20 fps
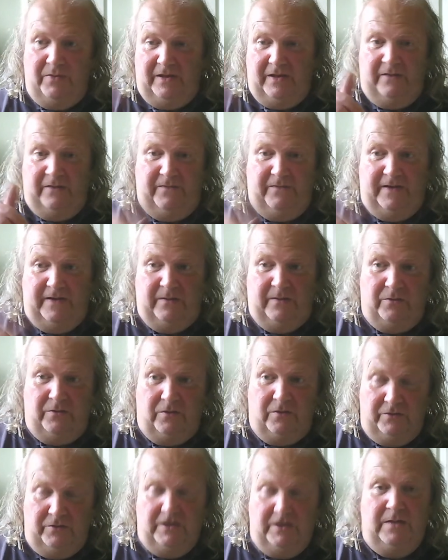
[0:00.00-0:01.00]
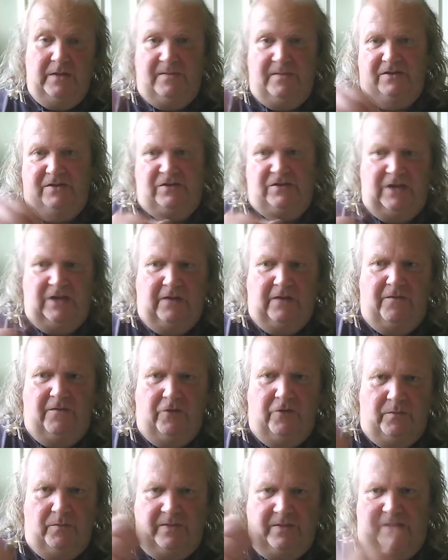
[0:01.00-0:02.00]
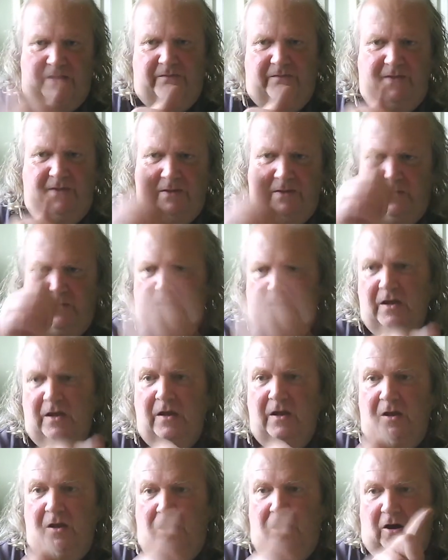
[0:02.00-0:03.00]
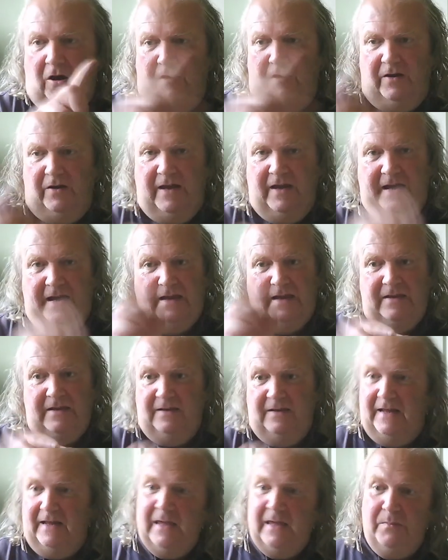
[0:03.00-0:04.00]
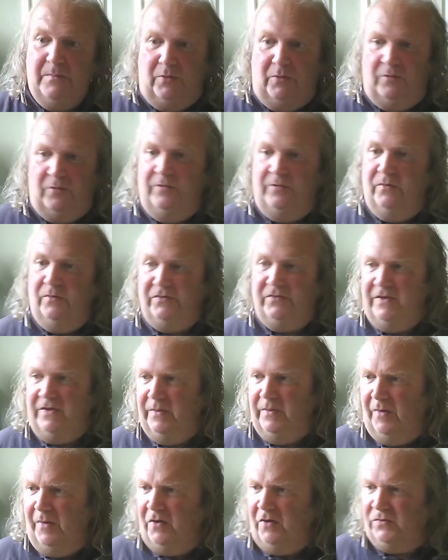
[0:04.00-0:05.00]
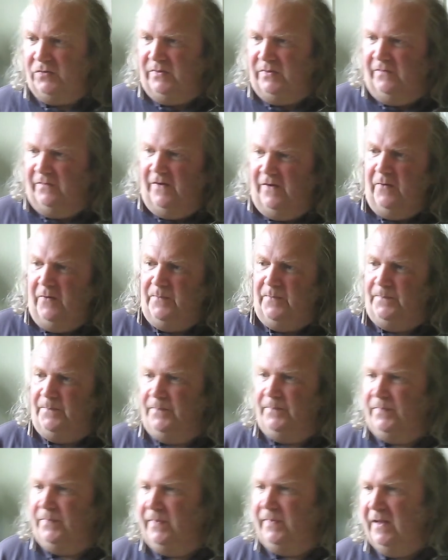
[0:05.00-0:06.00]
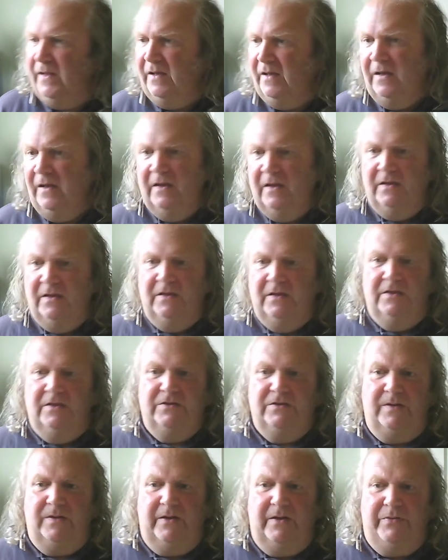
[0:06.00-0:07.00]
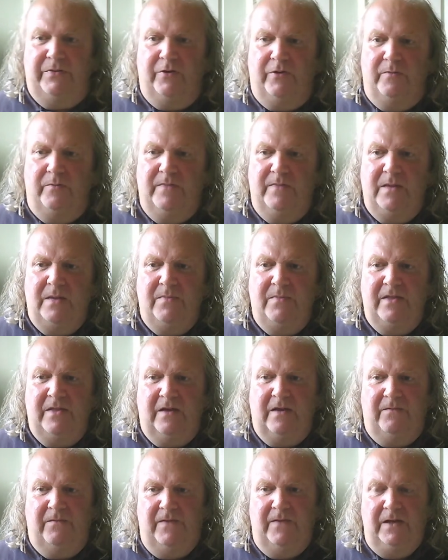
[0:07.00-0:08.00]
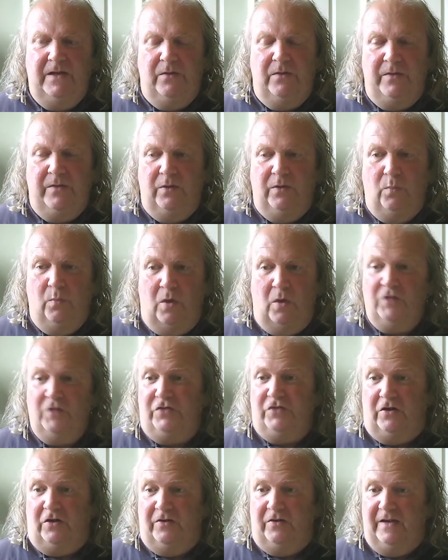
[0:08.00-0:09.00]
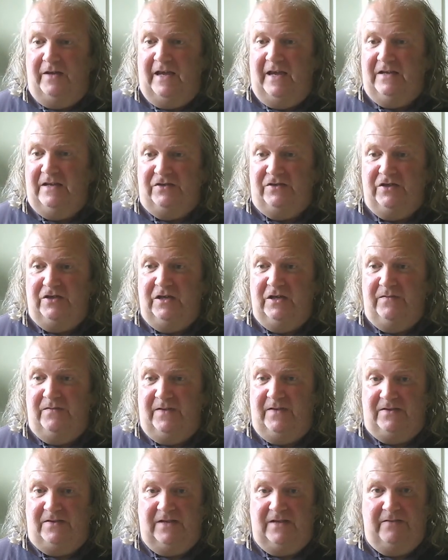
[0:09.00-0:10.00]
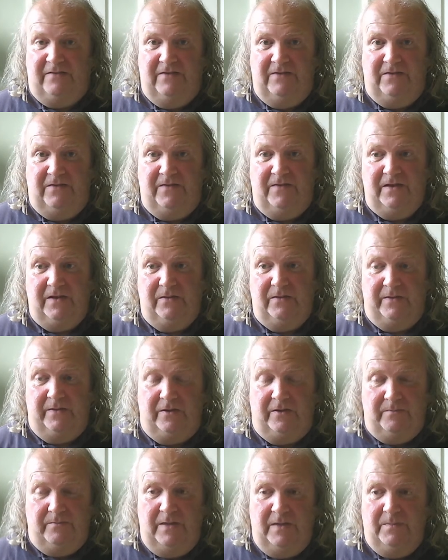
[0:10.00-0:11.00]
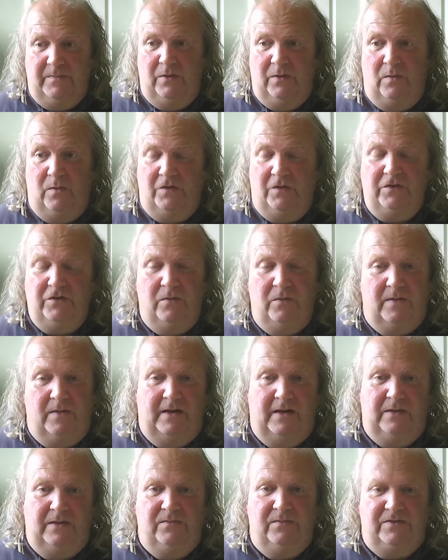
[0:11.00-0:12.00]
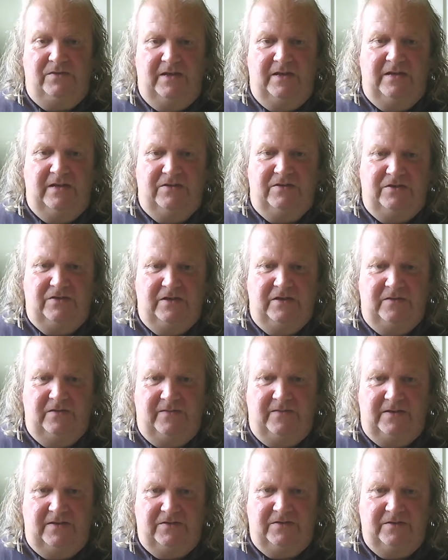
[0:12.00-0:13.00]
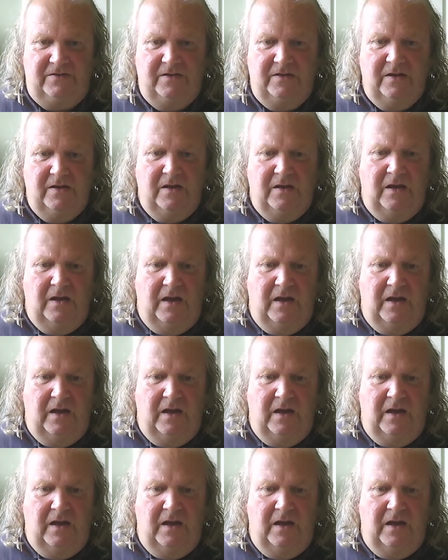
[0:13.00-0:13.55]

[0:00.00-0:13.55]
number that I found, or nearly matched a telephone number that I found, on a label that was in the box with the phone. So I thought maybe that finger wheel was on in service, that red finger wheel. Maybe it was on while it was in service.